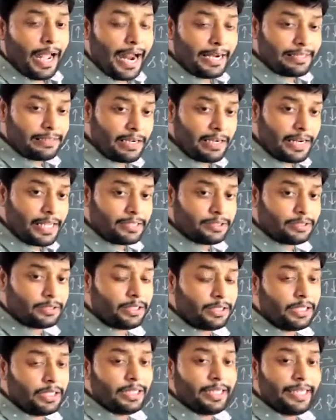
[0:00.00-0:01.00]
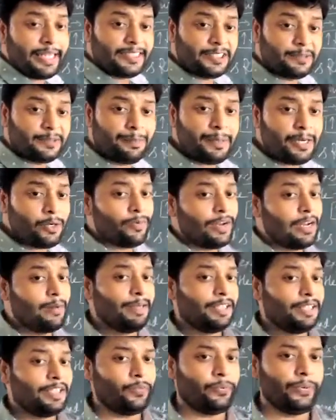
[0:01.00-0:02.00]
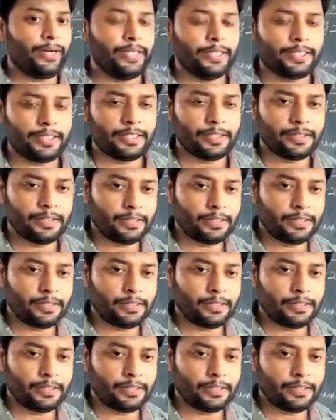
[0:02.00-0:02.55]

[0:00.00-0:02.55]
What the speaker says: at least spin will be different.